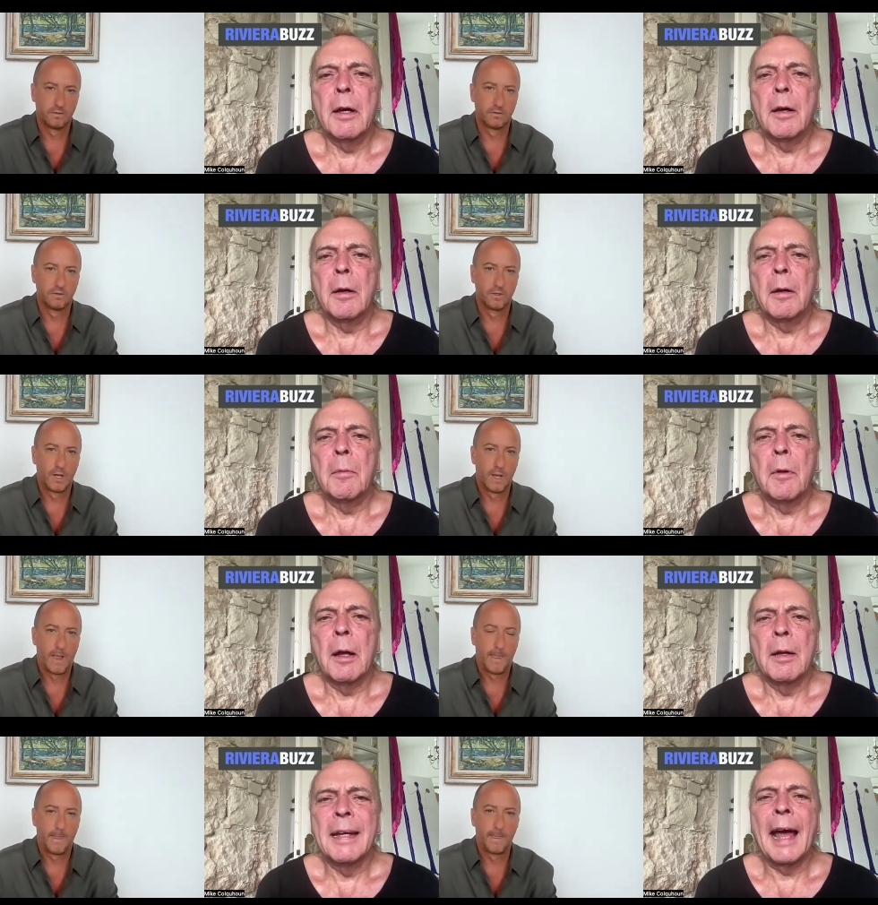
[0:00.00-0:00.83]
Speaker 1: uh,
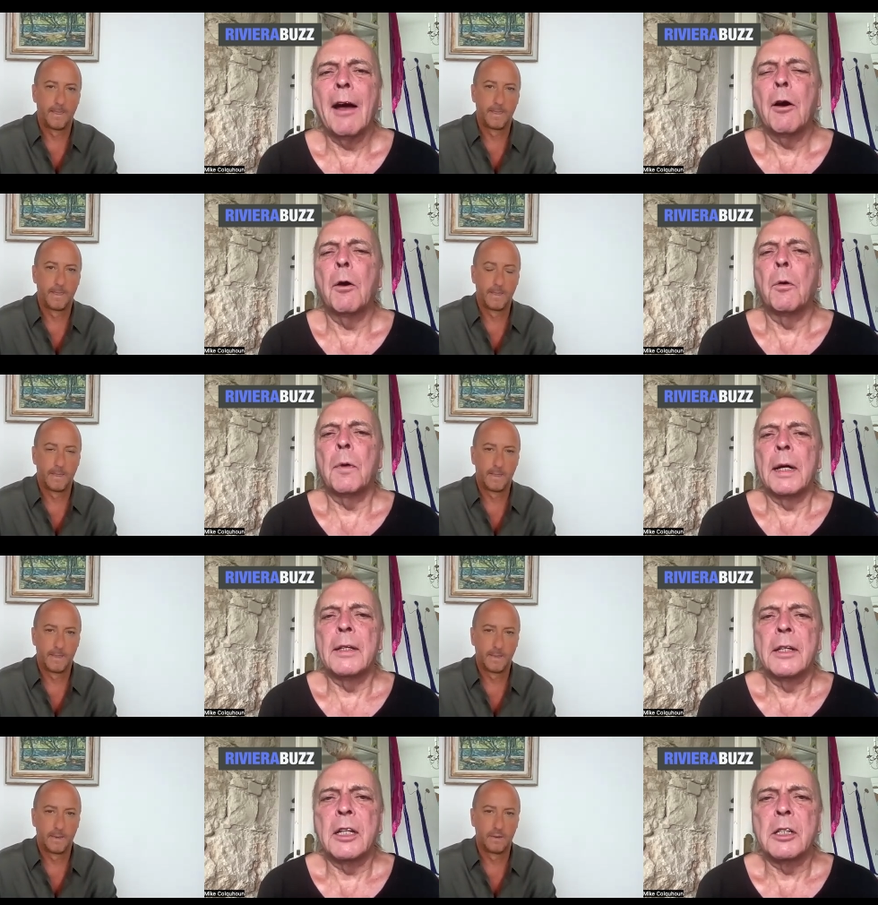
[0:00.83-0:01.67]
now
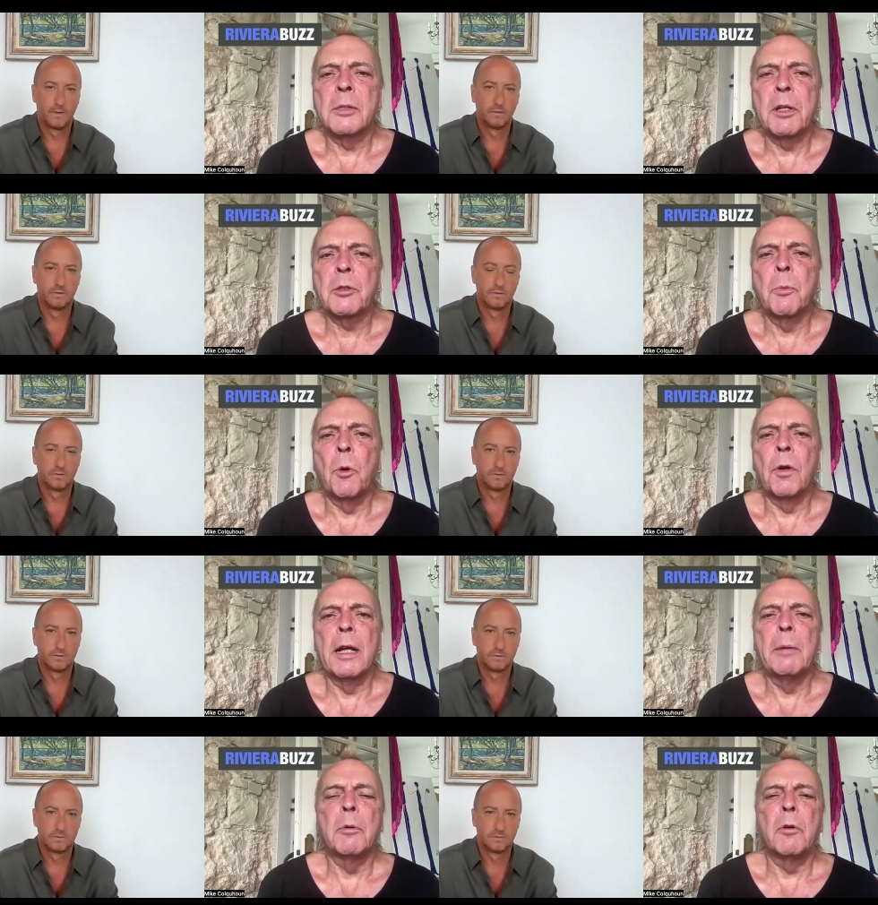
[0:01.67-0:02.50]
it, it's much
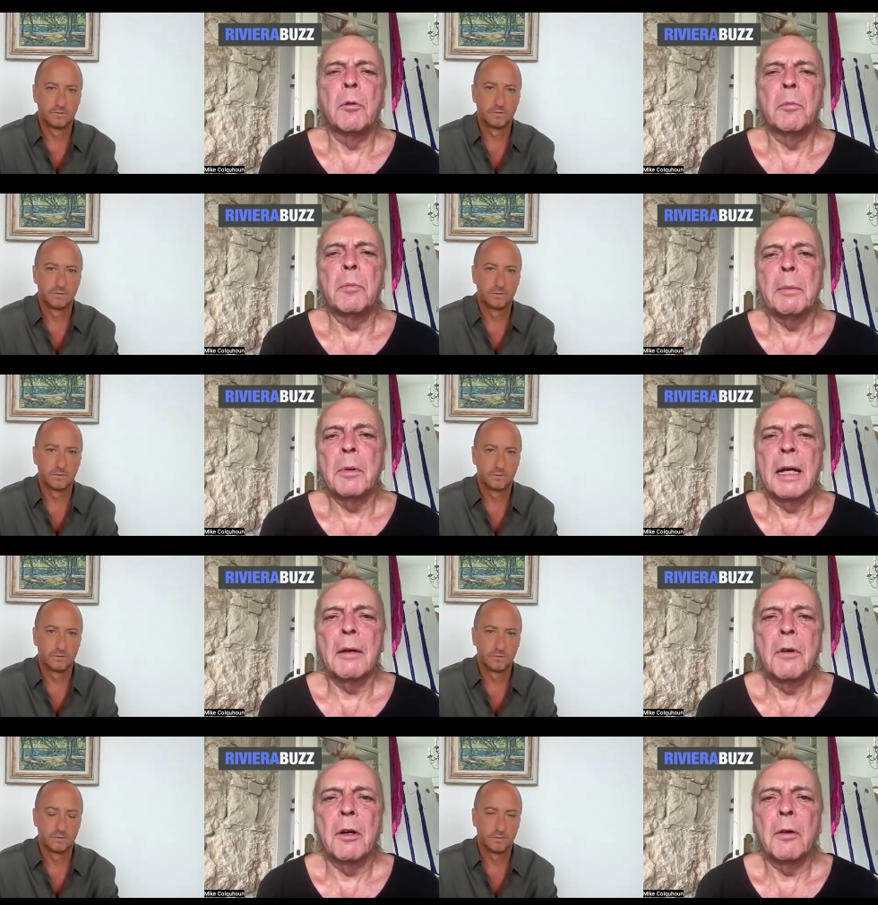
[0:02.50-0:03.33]
more liberal, and people
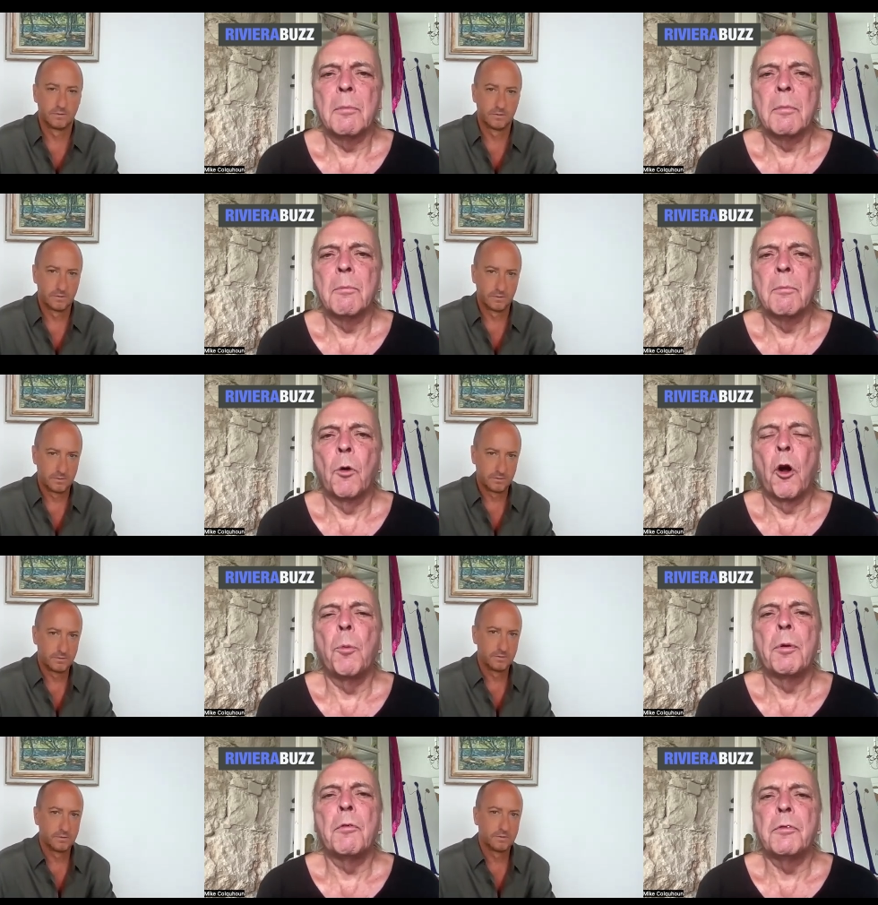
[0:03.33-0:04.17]
have a more
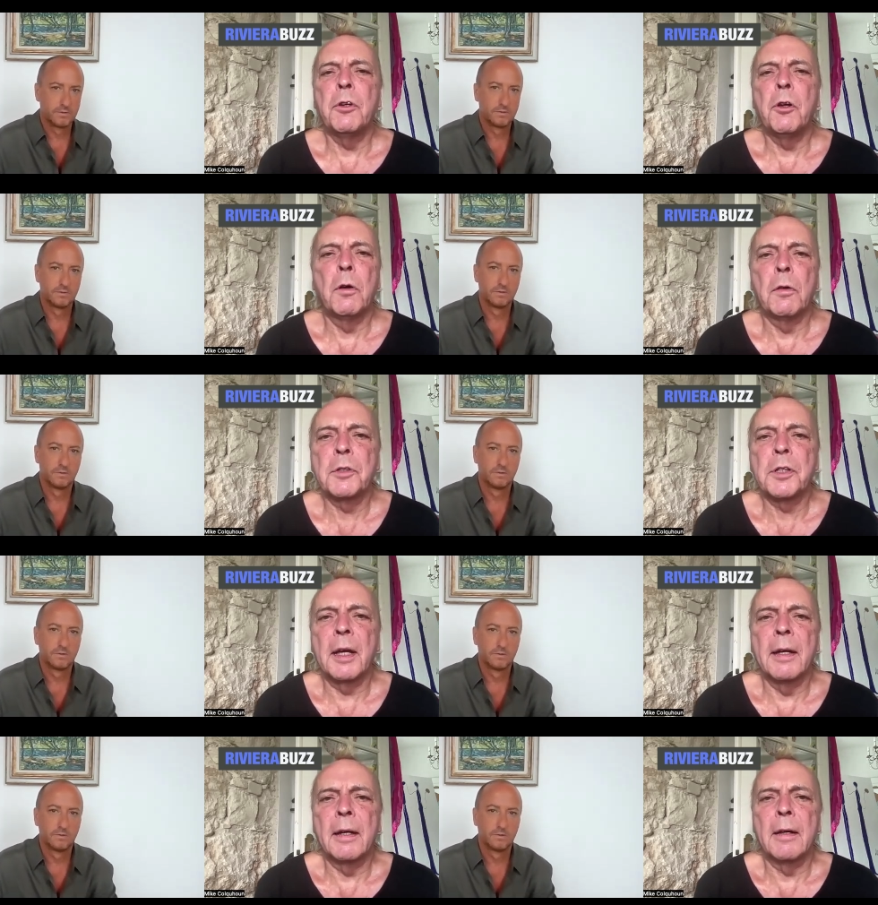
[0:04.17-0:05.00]
open view of
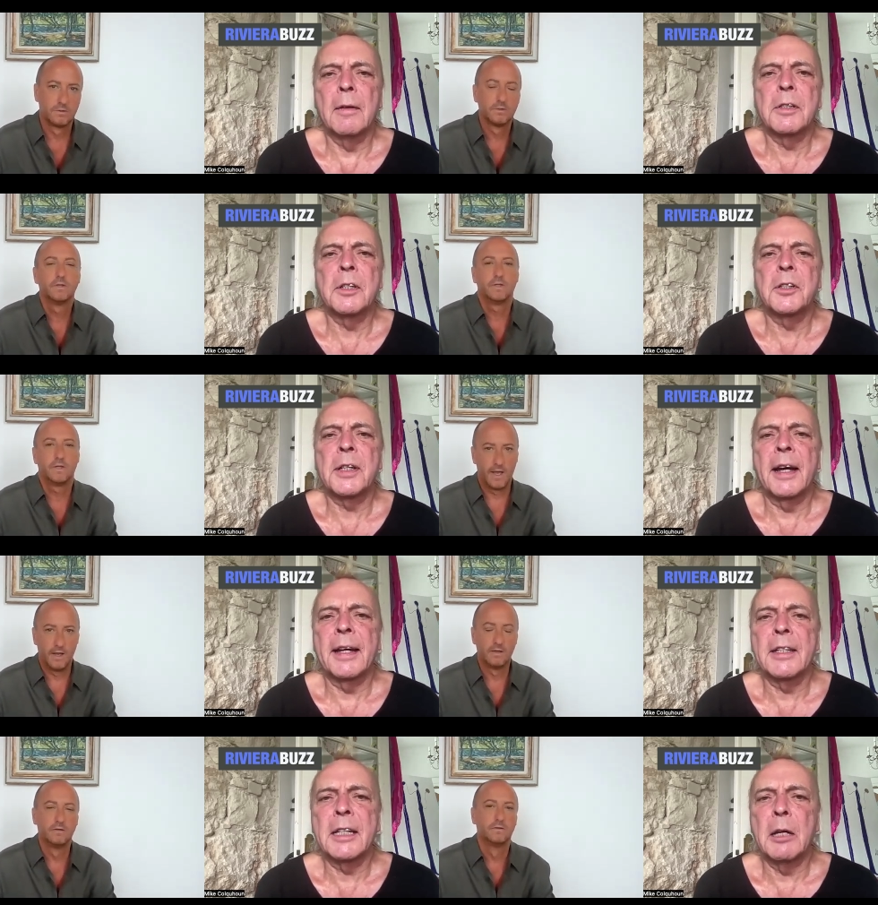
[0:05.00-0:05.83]
uh,
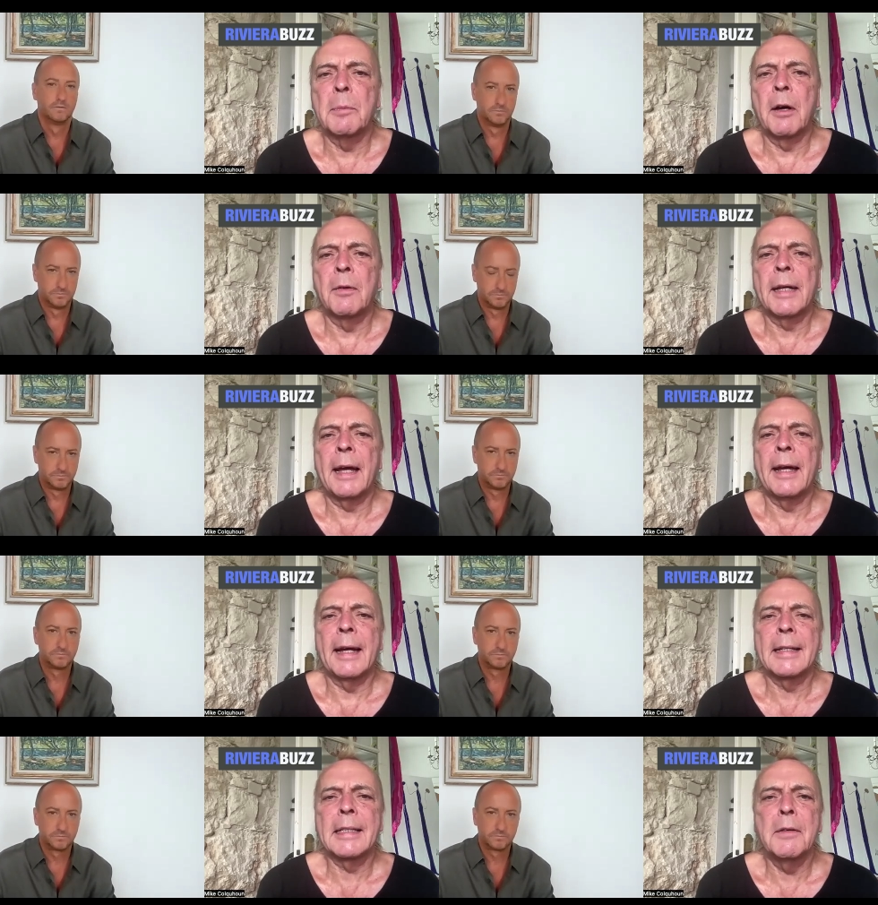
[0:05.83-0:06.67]
society yeah. about gay
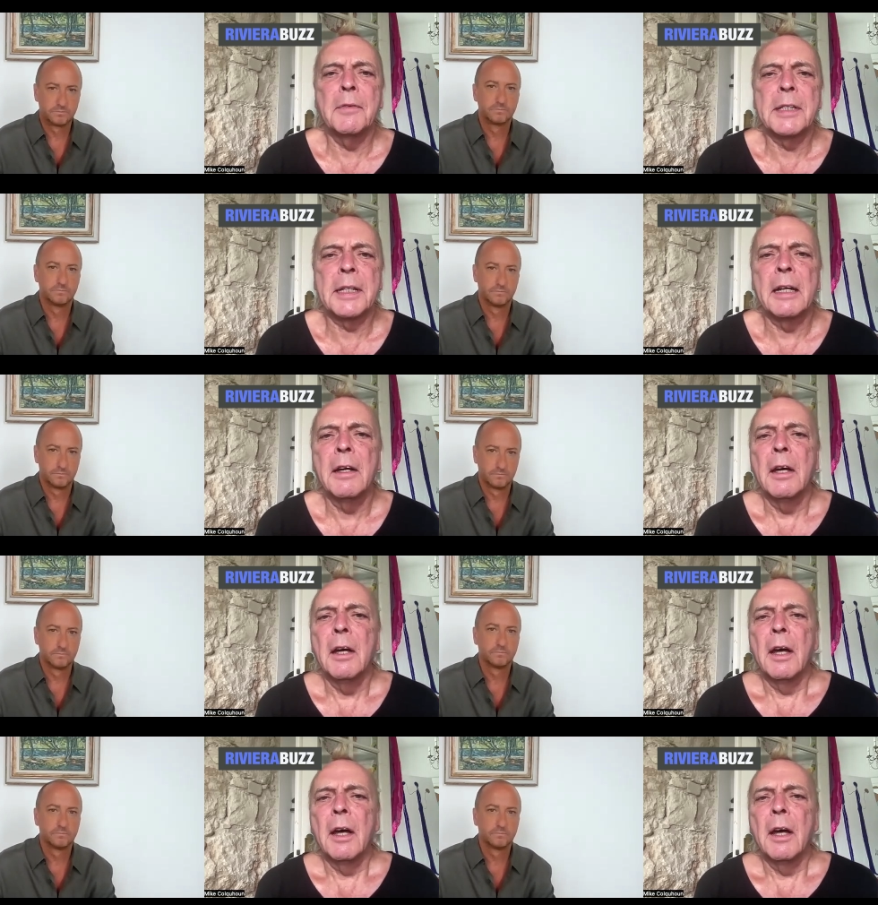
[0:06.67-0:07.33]
activity.